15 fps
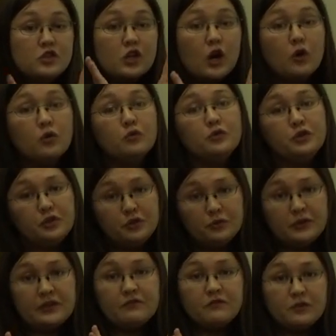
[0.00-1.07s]
new
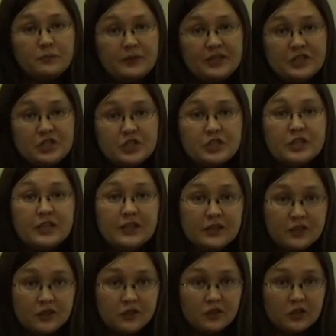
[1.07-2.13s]
information in the
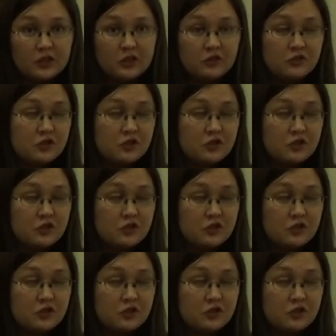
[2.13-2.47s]
conclusion.